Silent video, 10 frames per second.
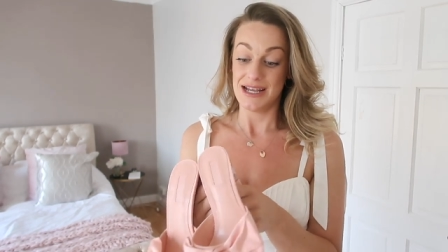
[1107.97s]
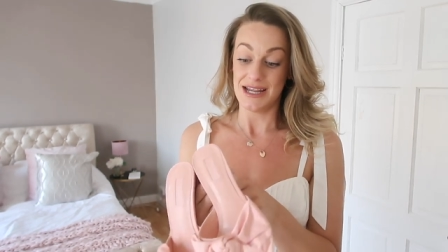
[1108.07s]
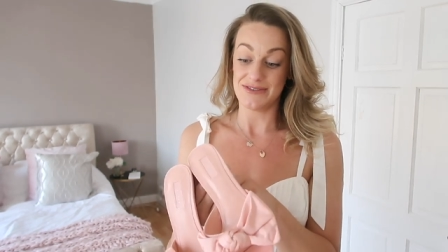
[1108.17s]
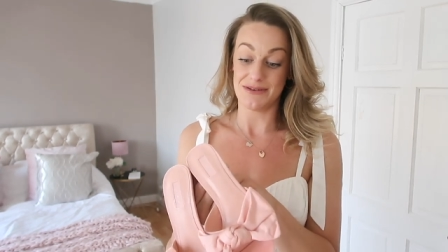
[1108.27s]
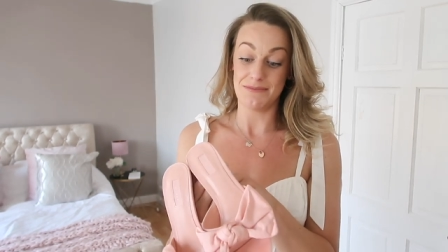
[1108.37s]

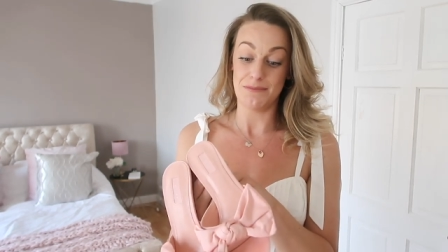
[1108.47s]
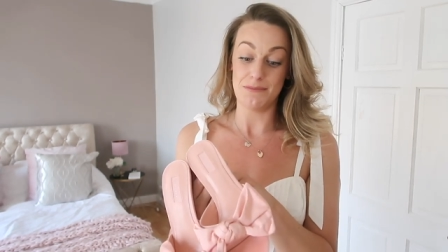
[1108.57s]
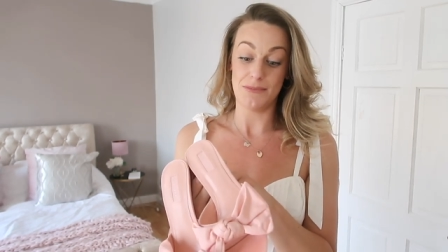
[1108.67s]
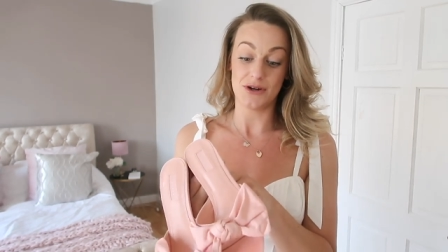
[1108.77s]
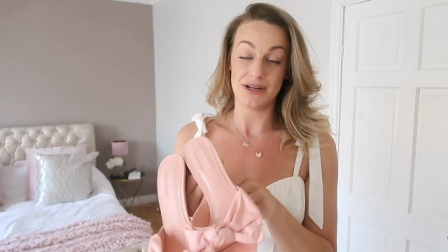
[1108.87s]
I've
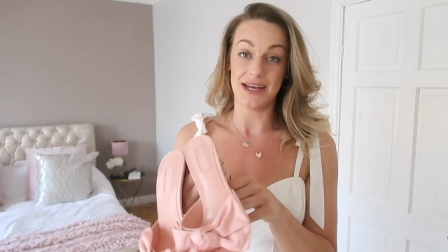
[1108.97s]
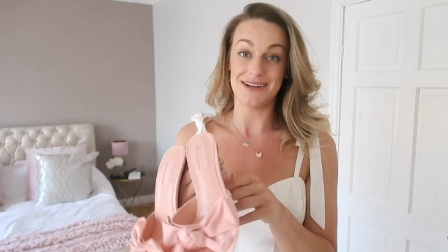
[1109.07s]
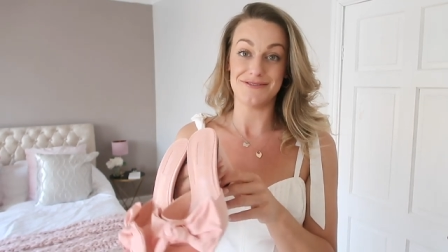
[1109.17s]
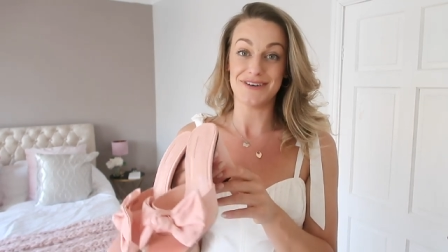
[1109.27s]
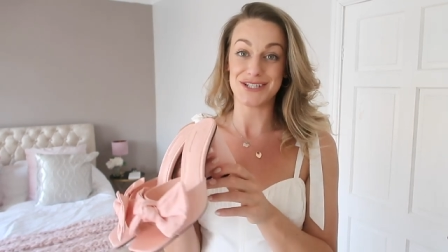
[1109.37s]
done modelling
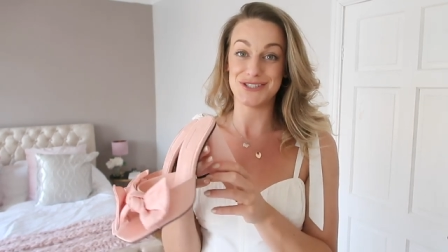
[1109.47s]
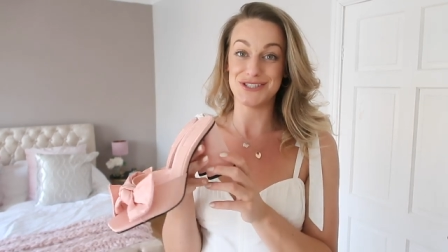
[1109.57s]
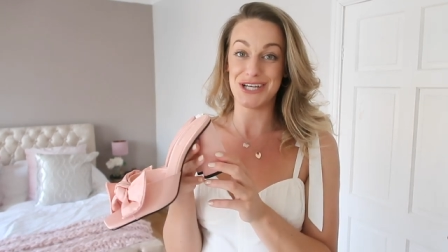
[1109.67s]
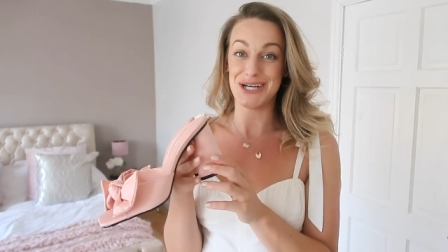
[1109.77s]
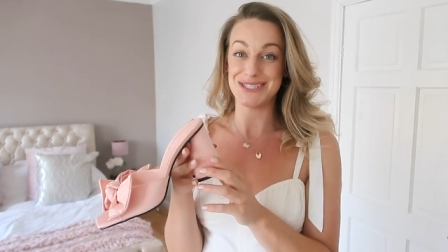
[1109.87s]
and fashion
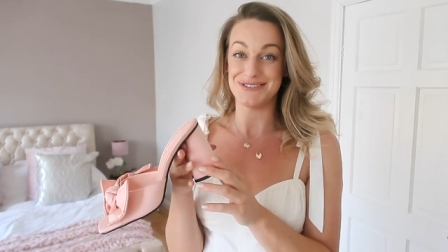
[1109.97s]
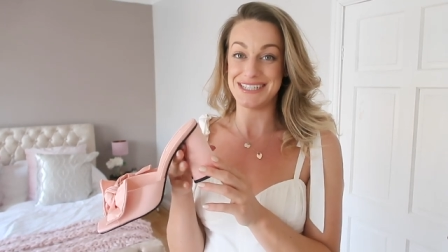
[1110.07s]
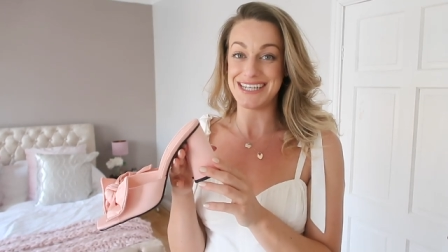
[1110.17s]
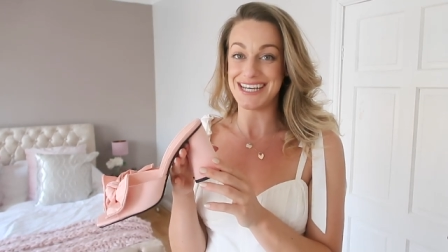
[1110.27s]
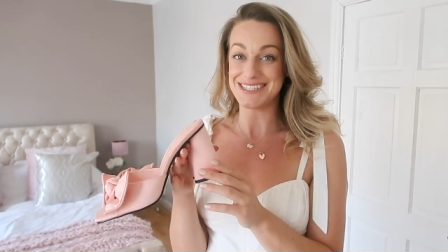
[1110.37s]
shows for
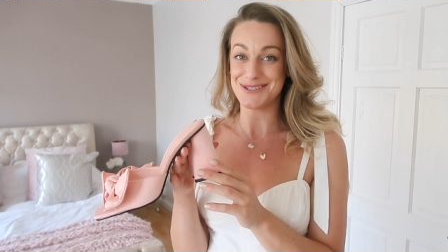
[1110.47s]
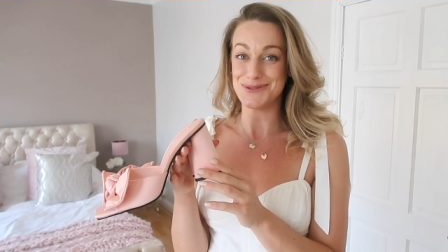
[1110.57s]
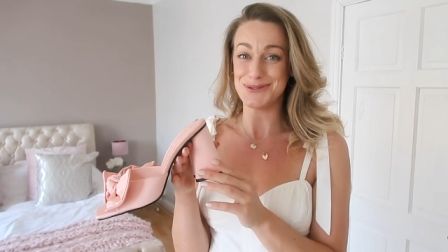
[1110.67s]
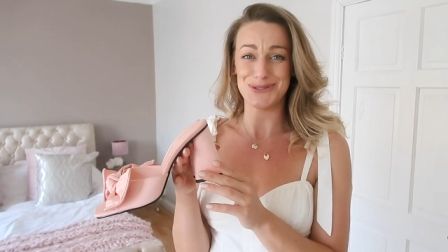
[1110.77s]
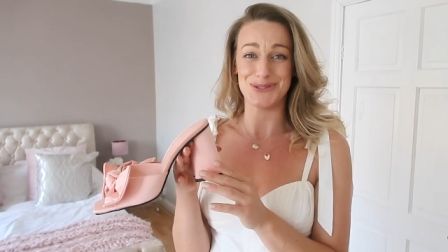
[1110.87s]
years and
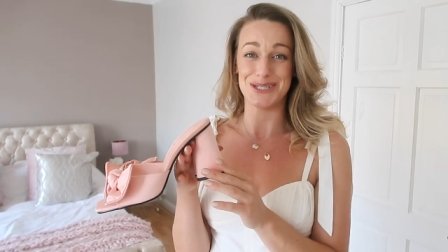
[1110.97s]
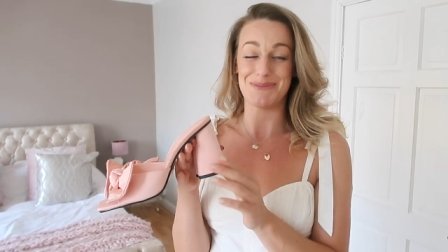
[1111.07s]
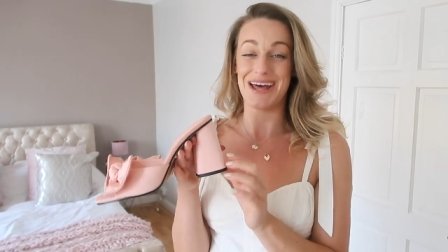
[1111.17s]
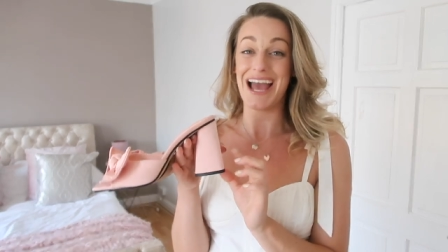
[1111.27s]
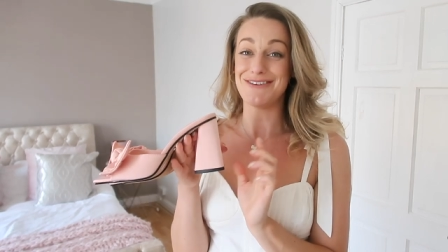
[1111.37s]
all sorts,
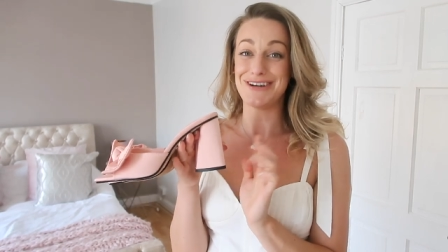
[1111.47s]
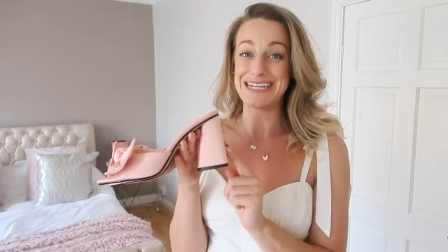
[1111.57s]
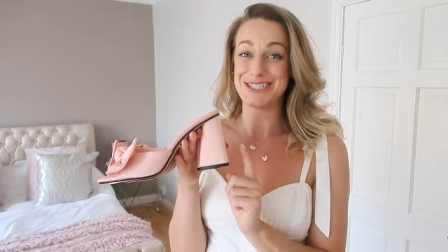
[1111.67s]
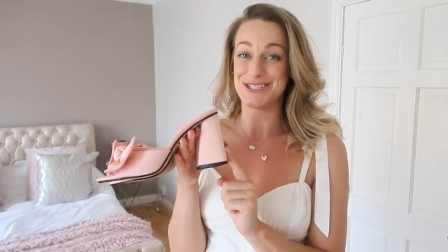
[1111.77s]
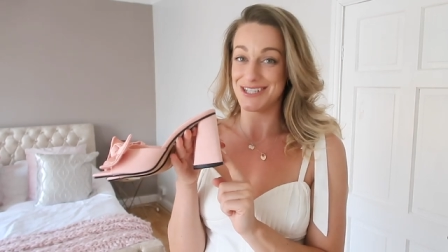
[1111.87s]
but I
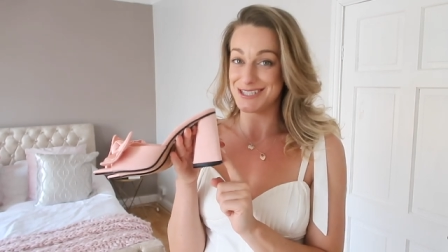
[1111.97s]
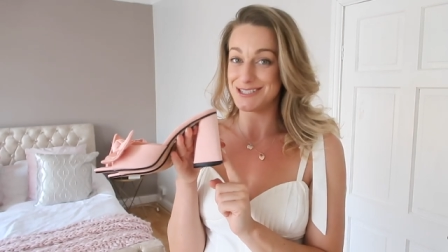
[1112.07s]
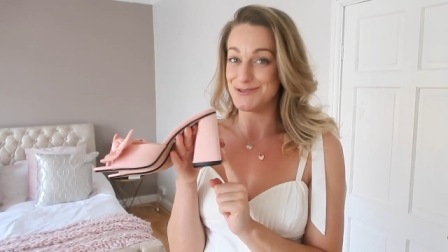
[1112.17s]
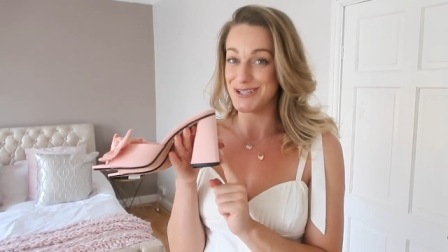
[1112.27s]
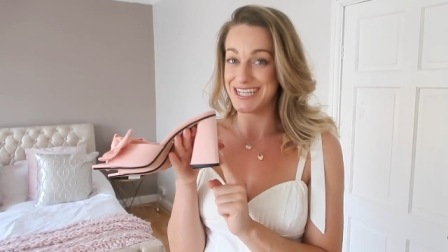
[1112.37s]
really struggled
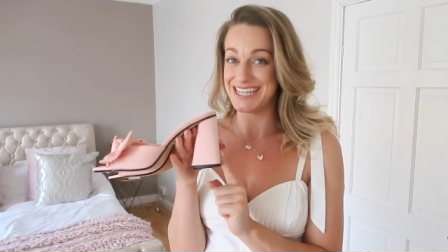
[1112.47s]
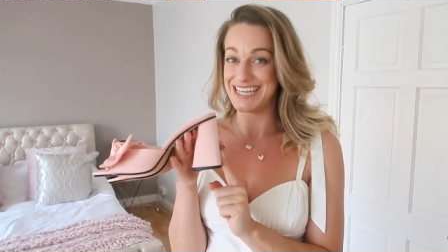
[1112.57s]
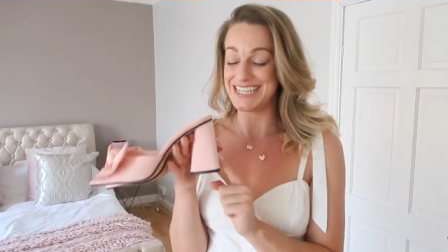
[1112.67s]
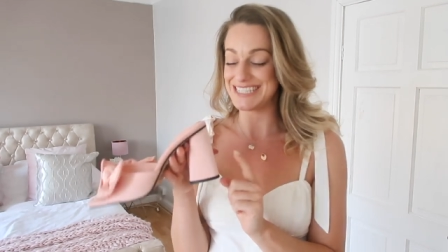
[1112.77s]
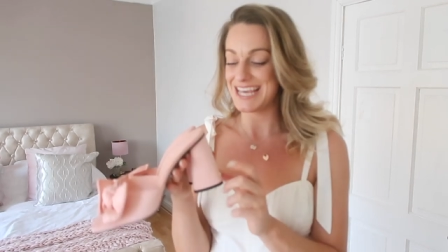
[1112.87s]
to walk in
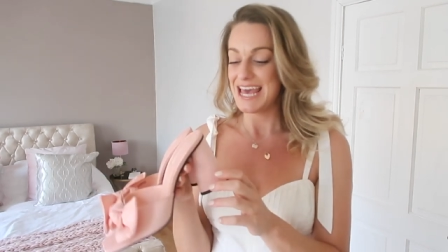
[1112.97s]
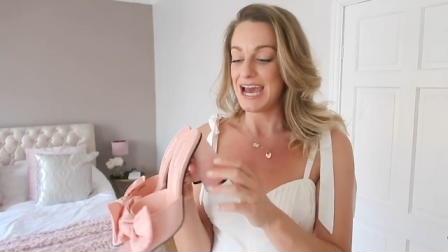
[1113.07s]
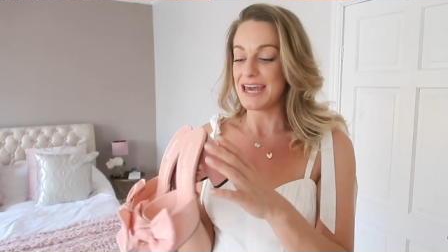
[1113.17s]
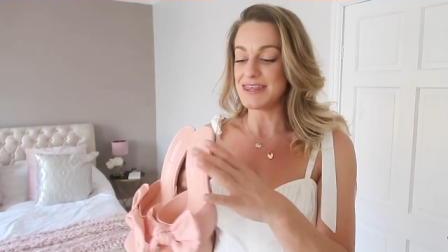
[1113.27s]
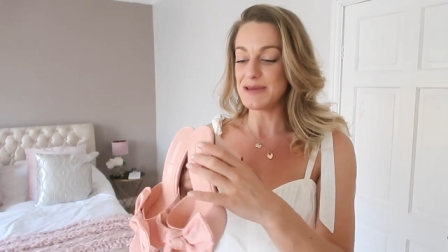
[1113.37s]
these.
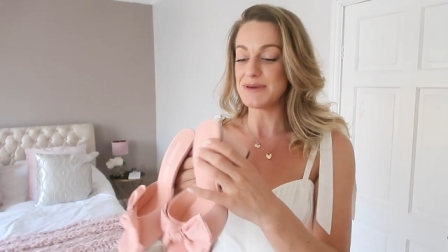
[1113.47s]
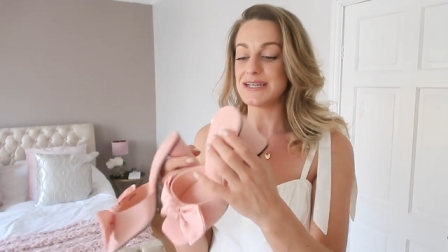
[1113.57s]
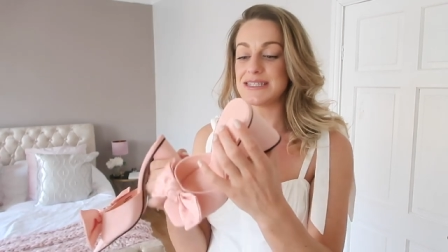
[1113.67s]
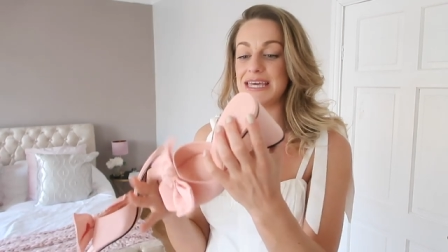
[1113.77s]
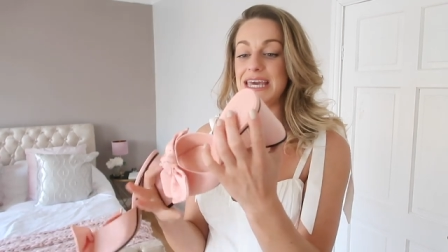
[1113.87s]
I think
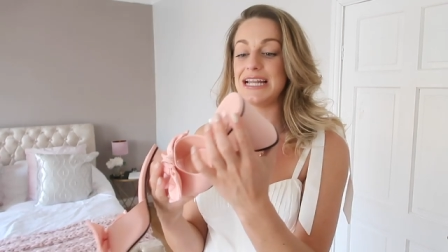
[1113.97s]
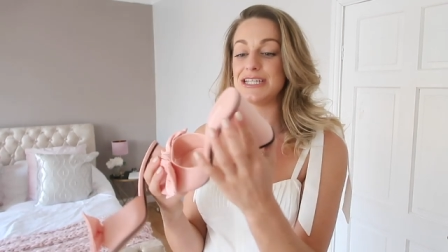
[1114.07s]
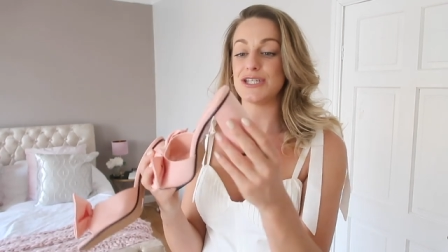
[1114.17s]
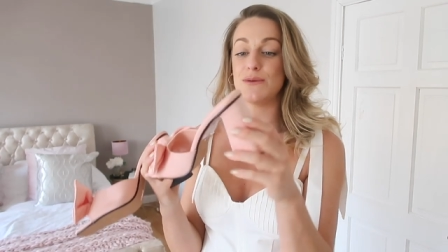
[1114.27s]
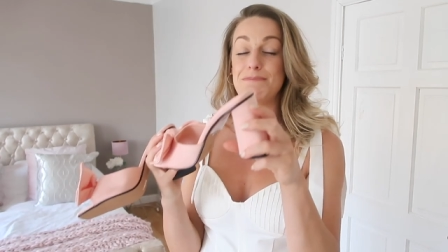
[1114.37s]
because the heel
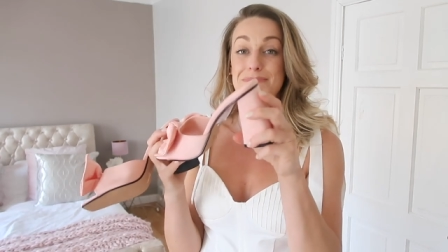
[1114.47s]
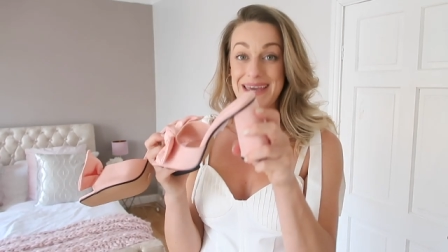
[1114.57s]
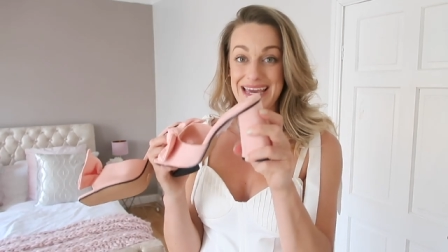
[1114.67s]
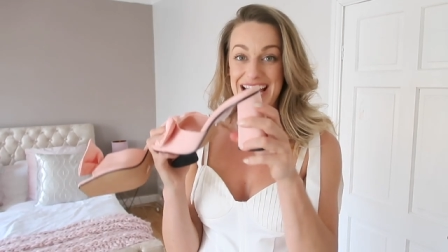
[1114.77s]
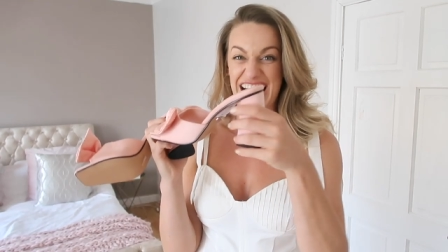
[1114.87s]
is so
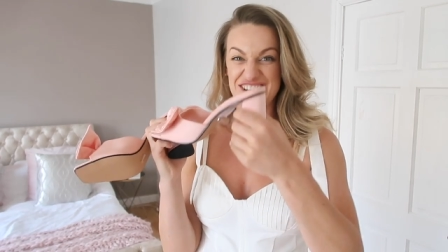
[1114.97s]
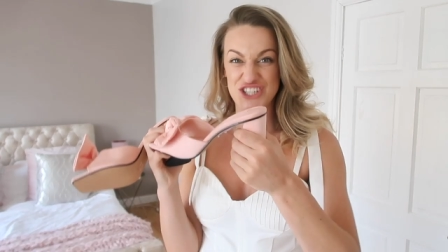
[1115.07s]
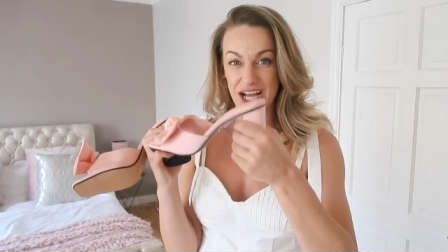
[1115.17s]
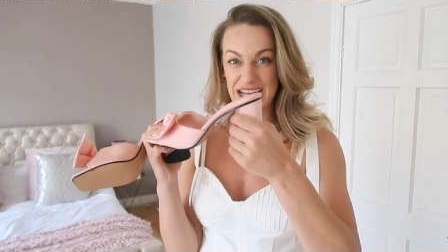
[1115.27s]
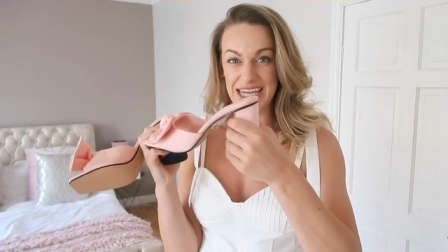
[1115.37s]
big and
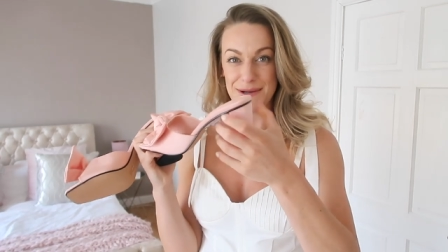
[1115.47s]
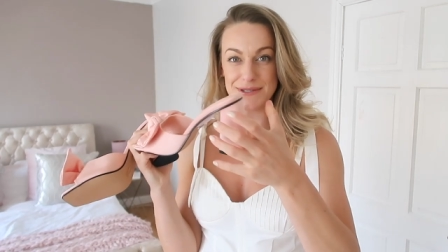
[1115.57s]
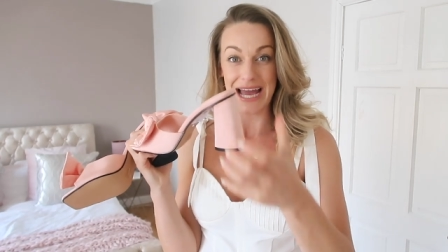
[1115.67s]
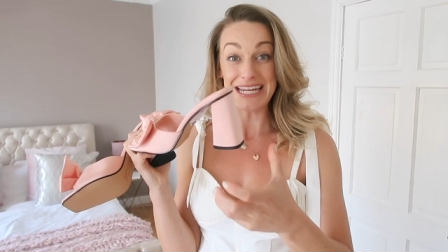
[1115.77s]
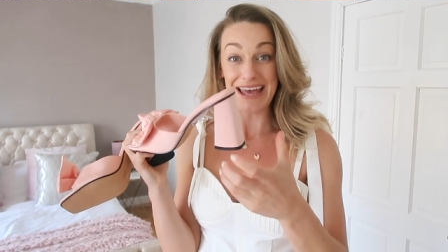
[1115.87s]
chunky, it
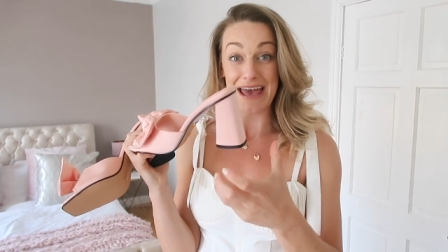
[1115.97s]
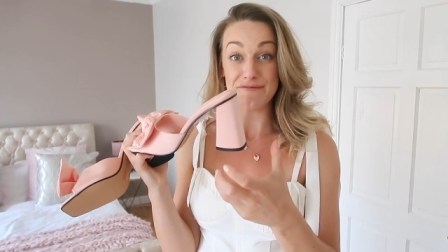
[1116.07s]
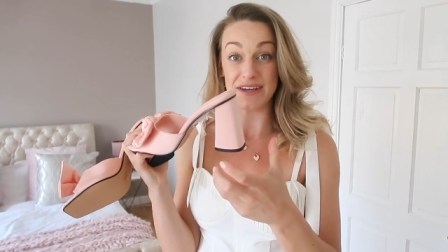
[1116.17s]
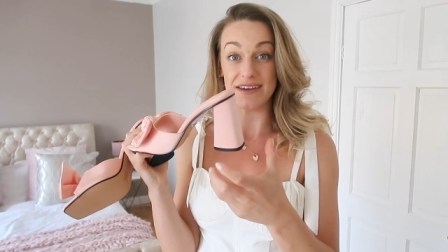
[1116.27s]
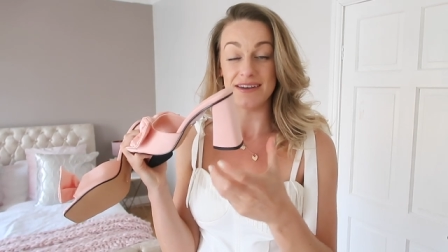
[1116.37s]
was kind of
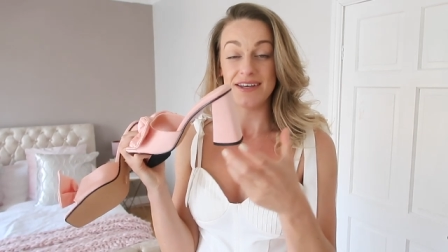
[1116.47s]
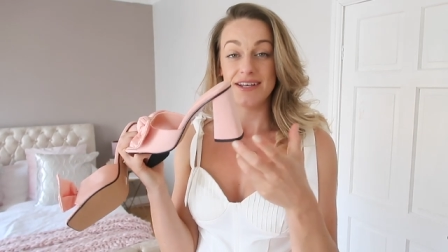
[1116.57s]
heavy.